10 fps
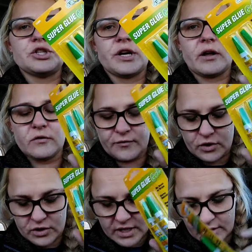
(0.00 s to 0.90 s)
gel for
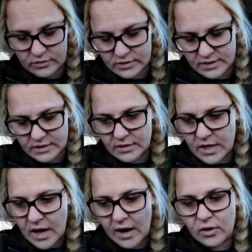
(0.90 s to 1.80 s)
her nails.
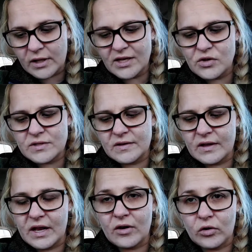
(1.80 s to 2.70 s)
I don't like using
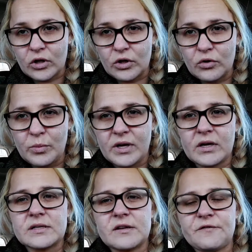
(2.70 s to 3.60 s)
the nail glue
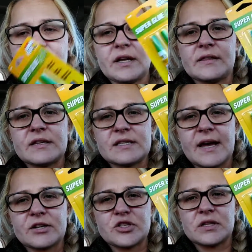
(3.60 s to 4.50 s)
because I feel like this
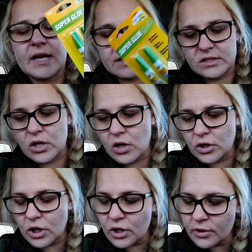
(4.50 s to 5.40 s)
actually lasts
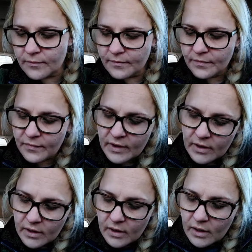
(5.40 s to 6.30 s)
longer.
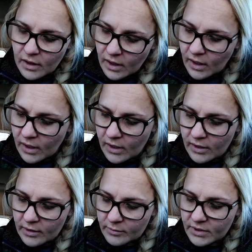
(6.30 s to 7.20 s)

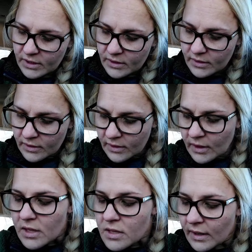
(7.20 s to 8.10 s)
Um,
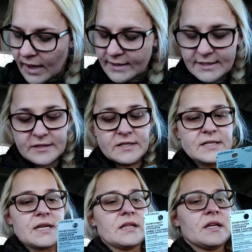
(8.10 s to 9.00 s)
I did
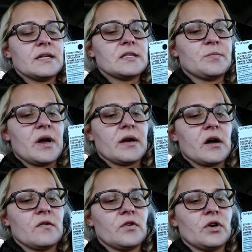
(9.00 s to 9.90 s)
see this by
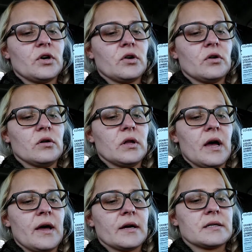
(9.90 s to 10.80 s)
CoverGirl
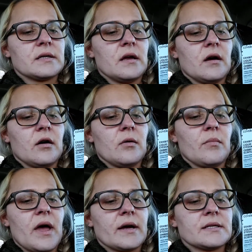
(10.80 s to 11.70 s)
at um,
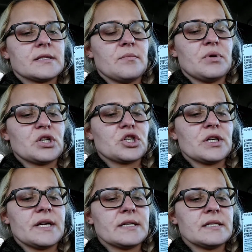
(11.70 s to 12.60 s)

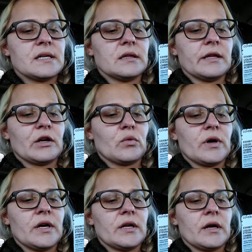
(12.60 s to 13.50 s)
Exhibitionist
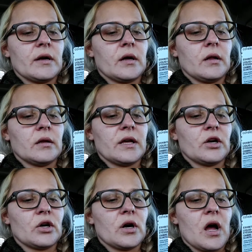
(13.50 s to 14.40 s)
Liquid
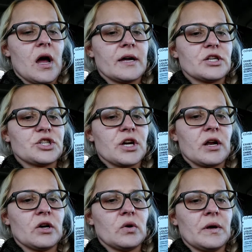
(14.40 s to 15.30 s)
Glitter
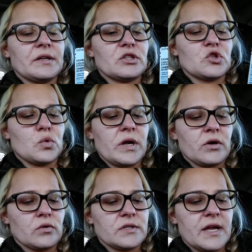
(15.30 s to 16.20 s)
Eyeshadow and
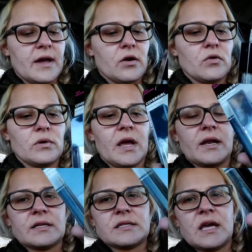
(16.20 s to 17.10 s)
Twinkle Town,
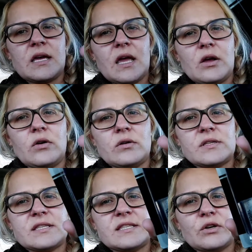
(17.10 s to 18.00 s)
and it's like a
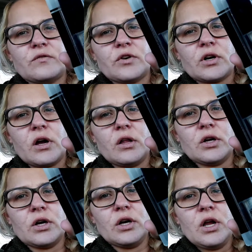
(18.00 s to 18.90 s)
silver
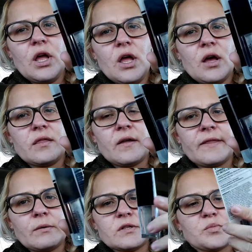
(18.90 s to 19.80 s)
color. Thought
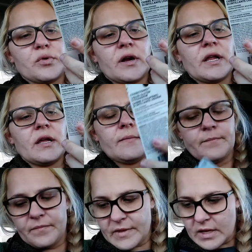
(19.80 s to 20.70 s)
that was pretty.
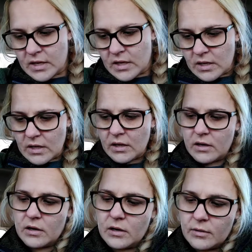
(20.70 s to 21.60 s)

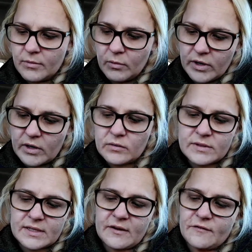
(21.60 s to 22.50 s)
Um, what
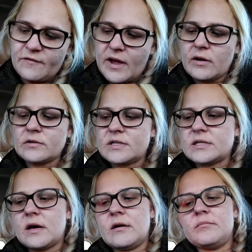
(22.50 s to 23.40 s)
else? I found
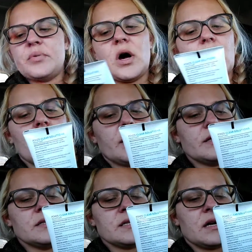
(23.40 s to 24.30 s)
some
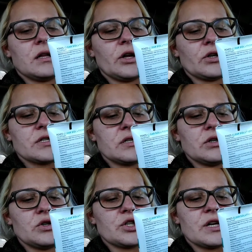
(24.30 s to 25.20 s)
Pond's Clear
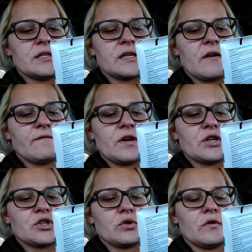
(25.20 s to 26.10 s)
Solutions
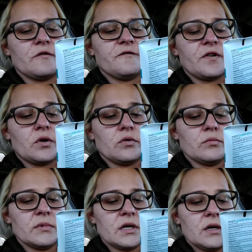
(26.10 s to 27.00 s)
Facial
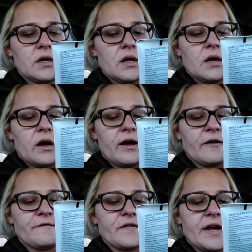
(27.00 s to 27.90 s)
Foam.
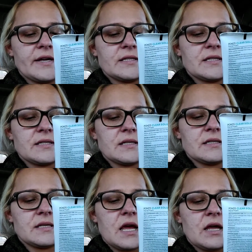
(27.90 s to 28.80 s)
Uh, fights
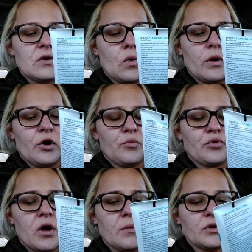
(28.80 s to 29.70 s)
10 oil
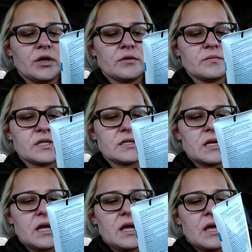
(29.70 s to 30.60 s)
problems,
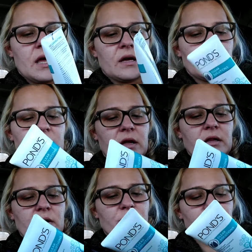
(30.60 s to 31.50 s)
clinically